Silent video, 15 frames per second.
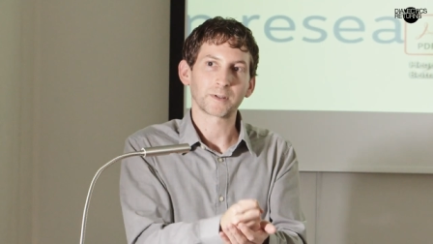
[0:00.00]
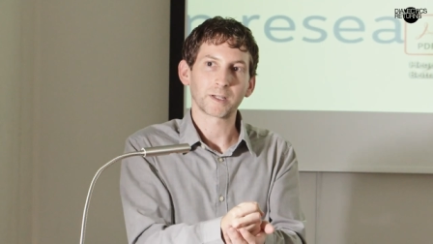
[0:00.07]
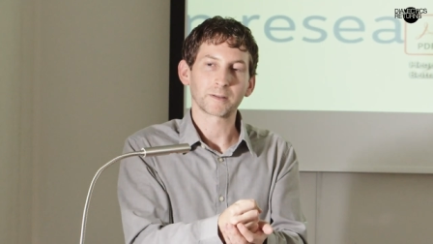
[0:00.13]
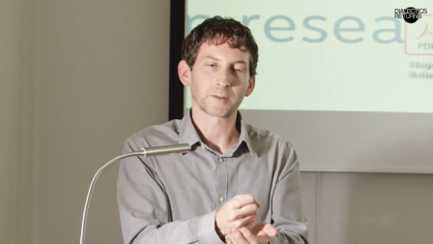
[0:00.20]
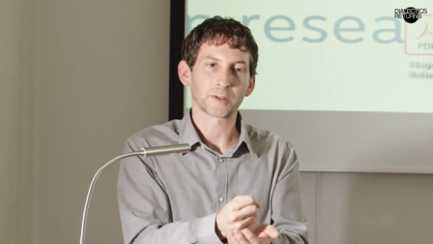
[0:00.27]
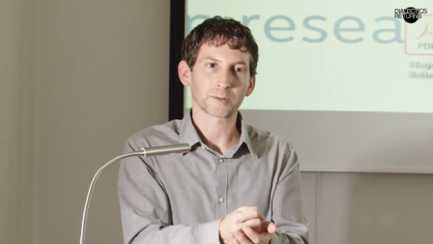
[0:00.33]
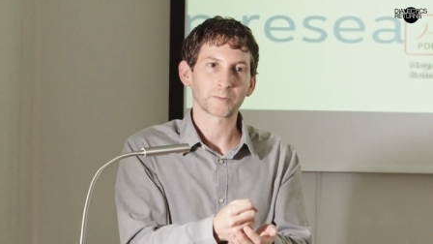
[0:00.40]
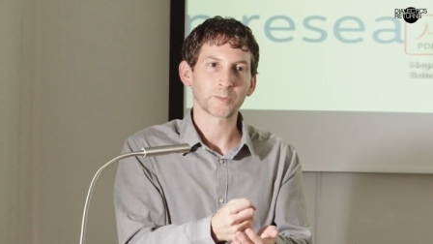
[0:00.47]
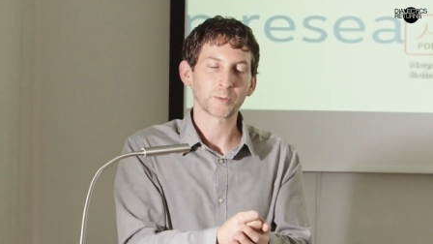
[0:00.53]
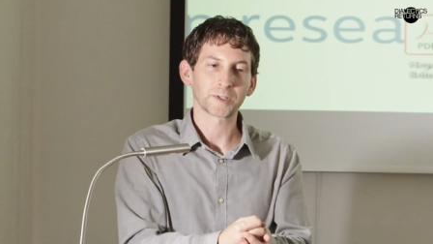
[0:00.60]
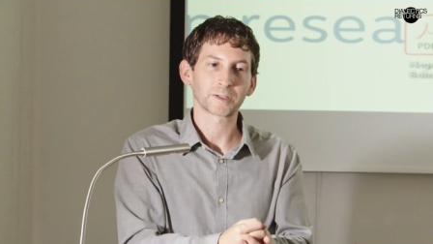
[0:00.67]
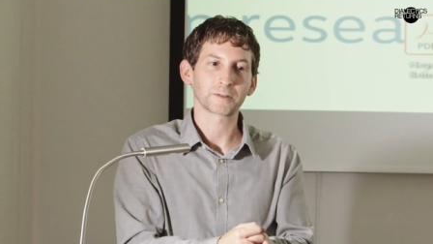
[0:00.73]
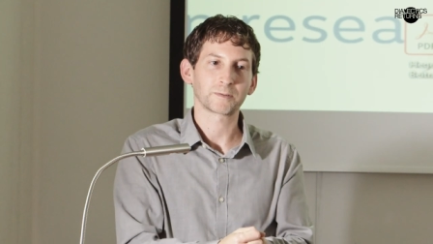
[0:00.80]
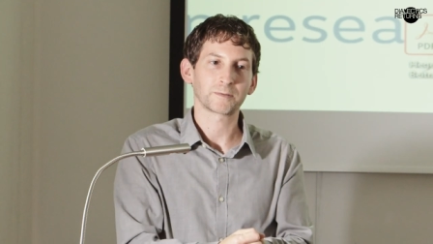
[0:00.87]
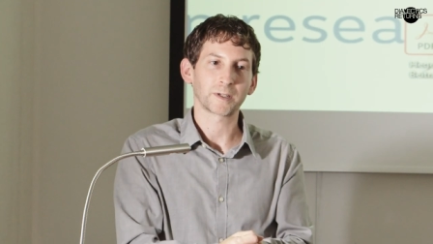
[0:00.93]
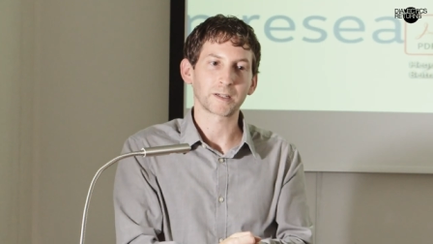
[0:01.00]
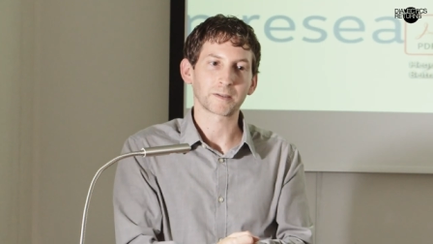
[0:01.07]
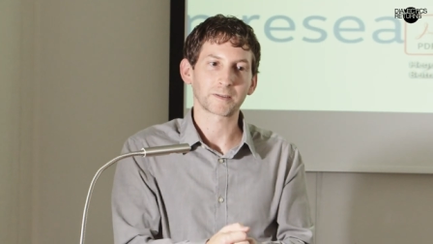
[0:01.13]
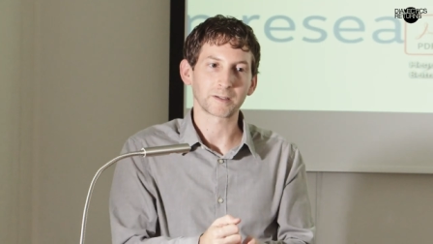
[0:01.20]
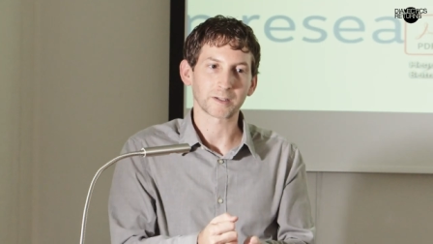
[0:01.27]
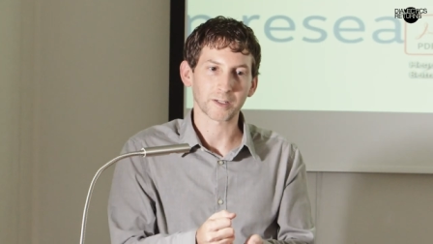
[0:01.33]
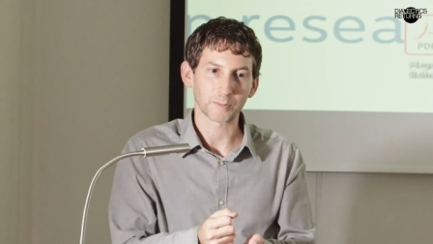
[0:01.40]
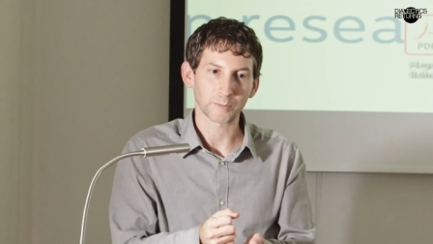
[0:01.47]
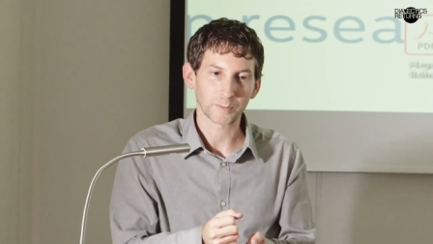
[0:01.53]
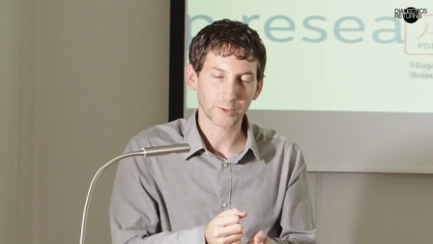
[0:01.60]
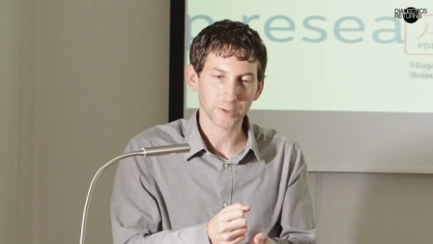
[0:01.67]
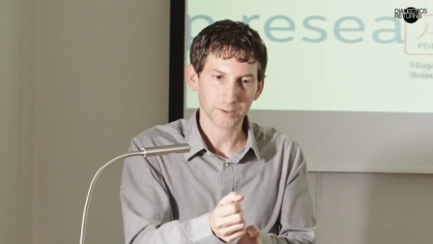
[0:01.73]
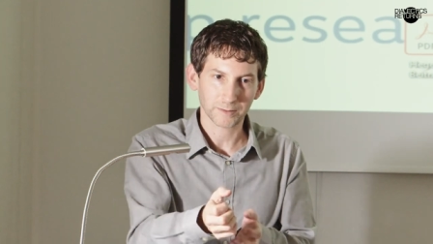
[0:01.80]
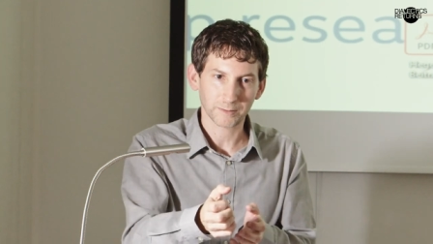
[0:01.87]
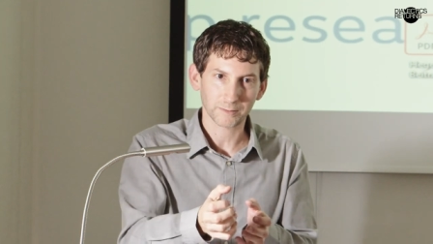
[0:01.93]
faith, this moment of faith that can
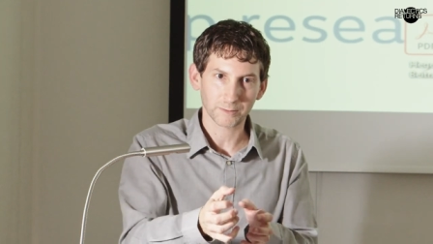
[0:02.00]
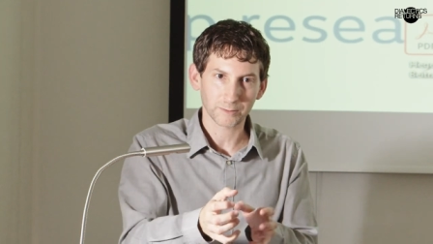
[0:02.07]
push